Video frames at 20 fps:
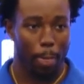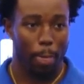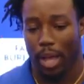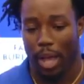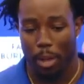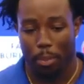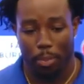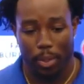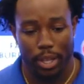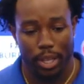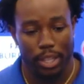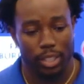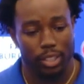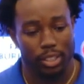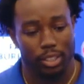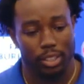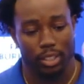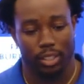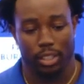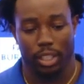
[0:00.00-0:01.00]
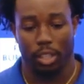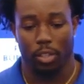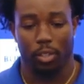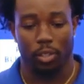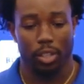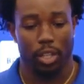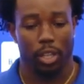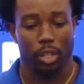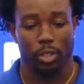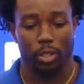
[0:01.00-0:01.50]
High pace, they're
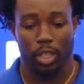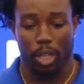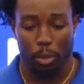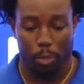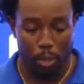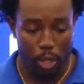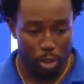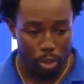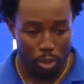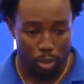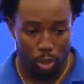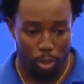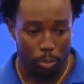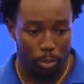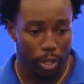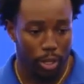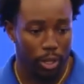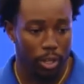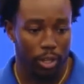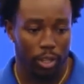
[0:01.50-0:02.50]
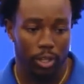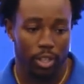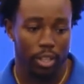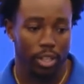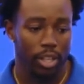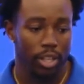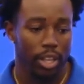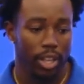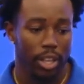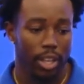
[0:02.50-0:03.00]
gonna try to beat you to the ball,
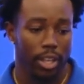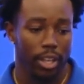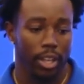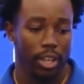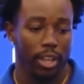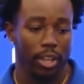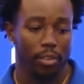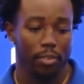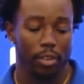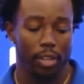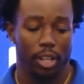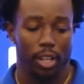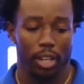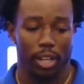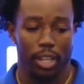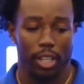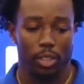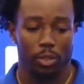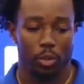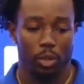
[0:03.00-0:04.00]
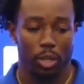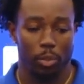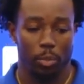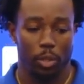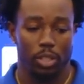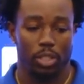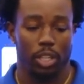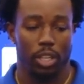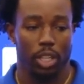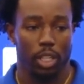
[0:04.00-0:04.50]
and I feel like that's where
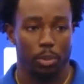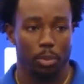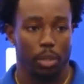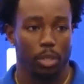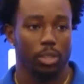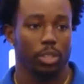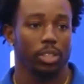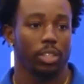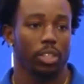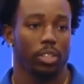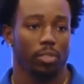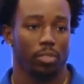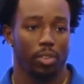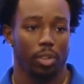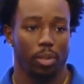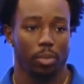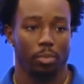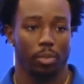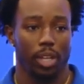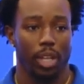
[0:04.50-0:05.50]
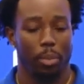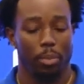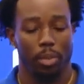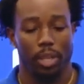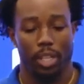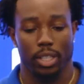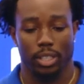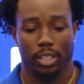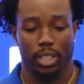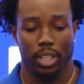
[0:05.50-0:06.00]
most of the explosives come from, not
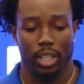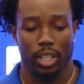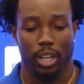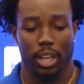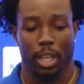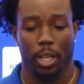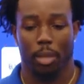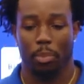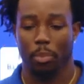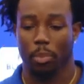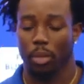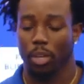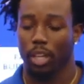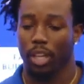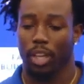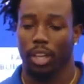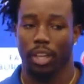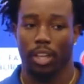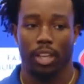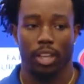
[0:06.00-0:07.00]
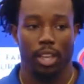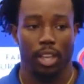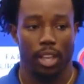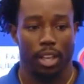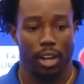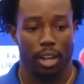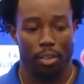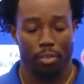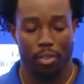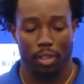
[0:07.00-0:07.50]
being set, not communicating.
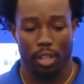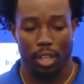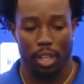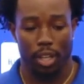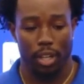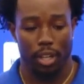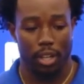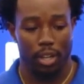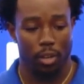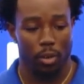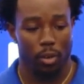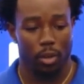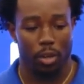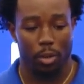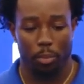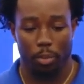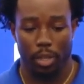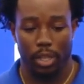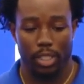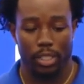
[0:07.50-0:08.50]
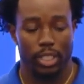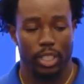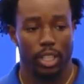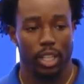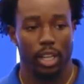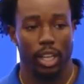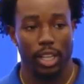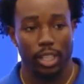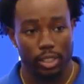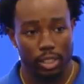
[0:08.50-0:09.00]
And I feel like in order to beat a
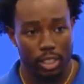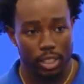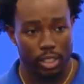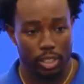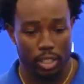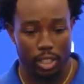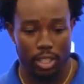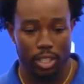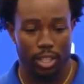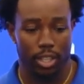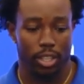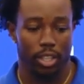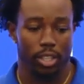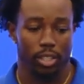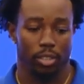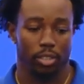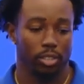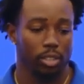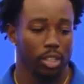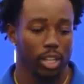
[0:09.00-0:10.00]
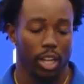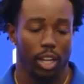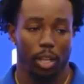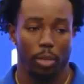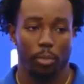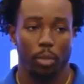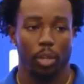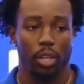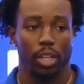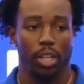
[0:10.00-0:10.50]
team like Tennessee, you got to
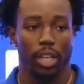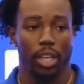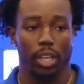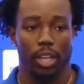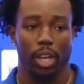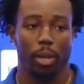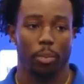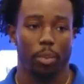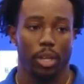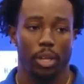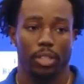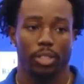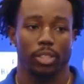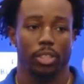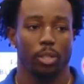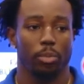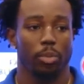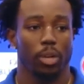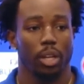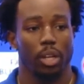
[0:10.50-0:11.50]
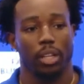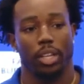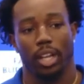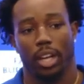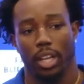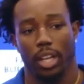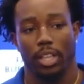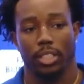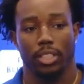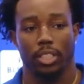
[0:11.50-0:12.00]
communicate, you got to beat them to the ball, you
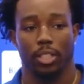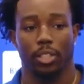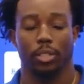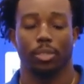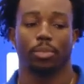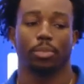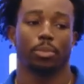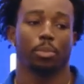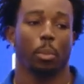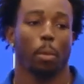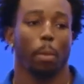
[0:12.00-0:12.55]
got to execute.